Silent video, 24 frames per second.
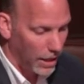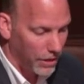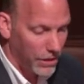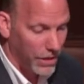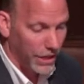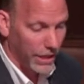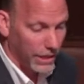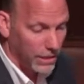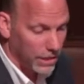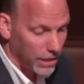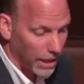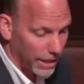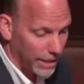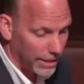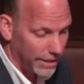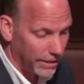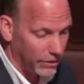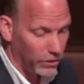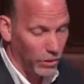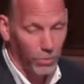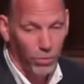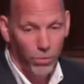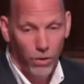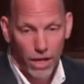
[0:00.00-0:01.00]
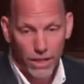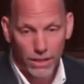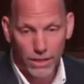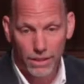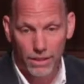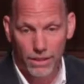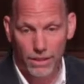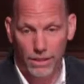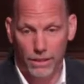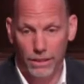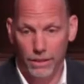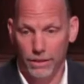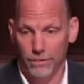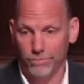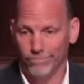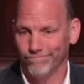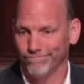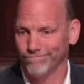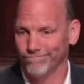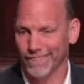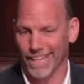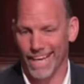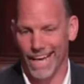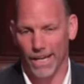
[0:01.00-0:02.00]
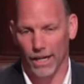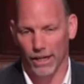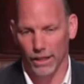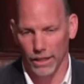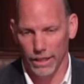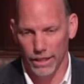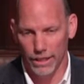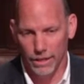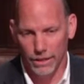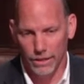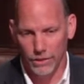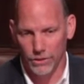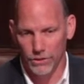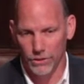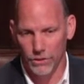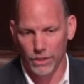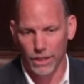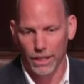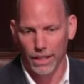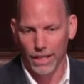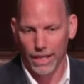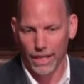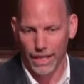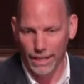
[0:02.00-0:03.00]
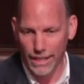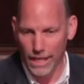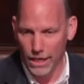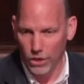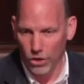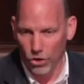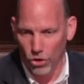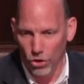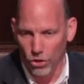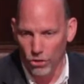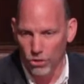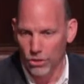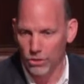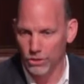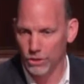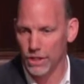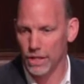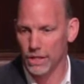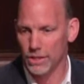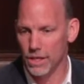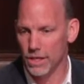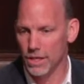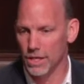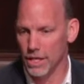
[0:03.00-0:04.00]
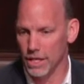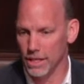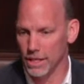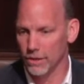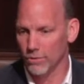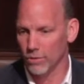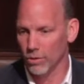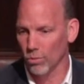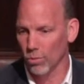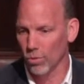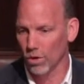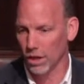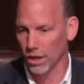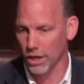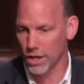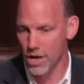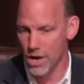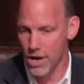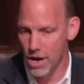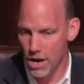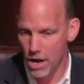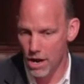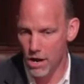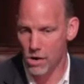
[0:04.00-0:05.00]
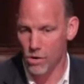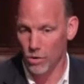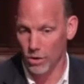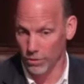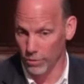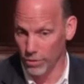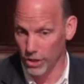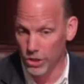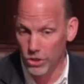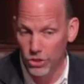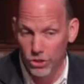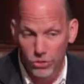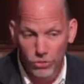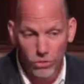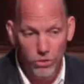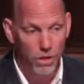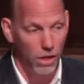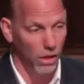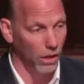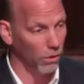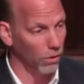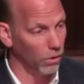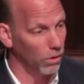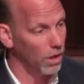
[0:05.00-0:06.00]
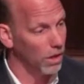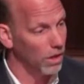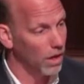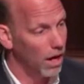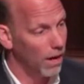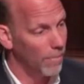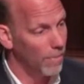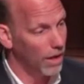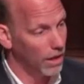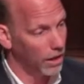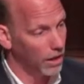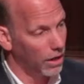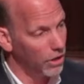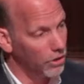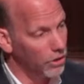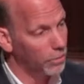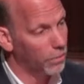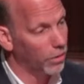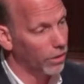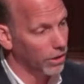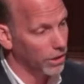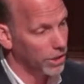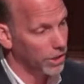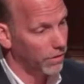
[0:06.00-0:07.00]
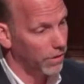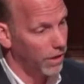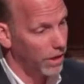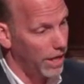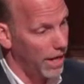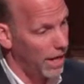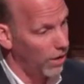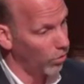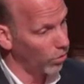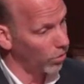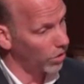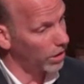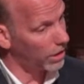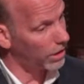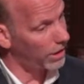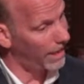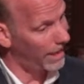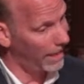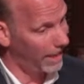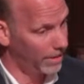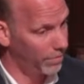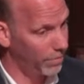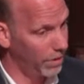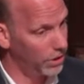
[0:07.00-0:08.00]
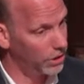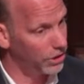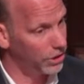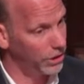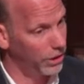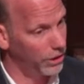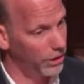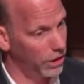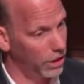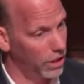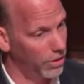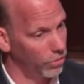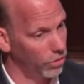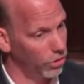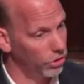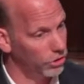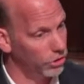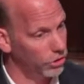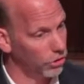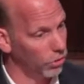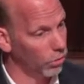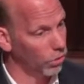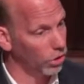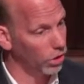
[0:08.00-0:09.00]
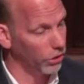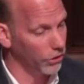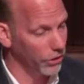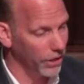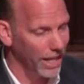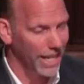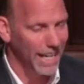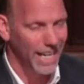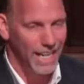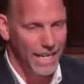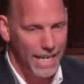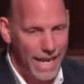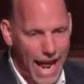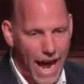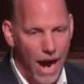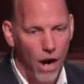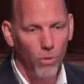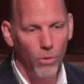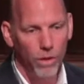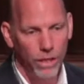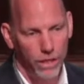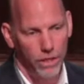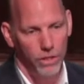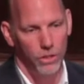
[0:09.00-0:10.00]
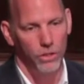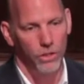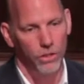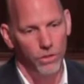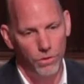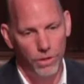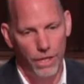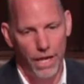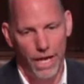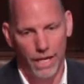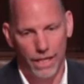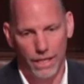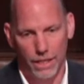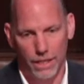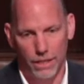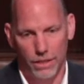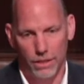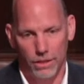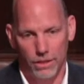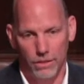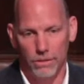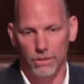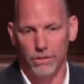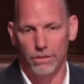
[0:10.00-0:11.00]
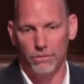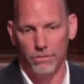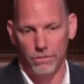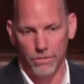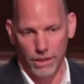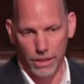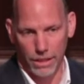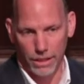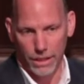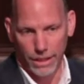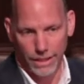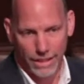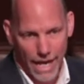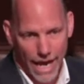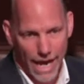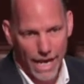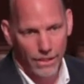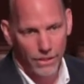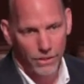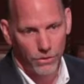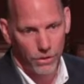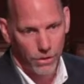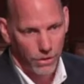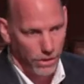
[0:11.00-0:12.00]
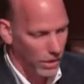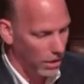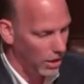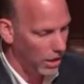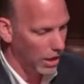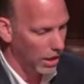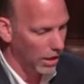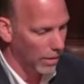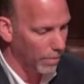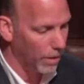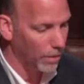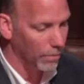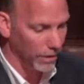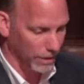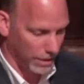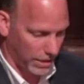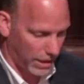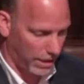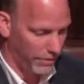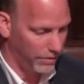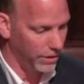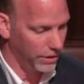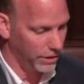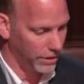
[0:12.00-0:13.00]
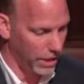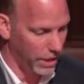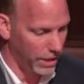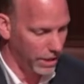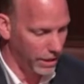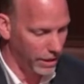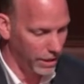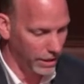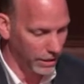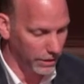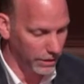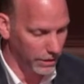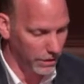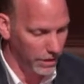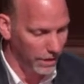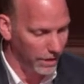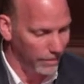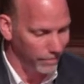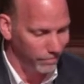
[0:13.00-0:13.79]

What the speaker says: Things like signal processing, analytics, again, all those kinds of things that we want to know, that we do know about other parts of our network, especially in the commercial world. Now we can do that here in the DAS public safety side of things.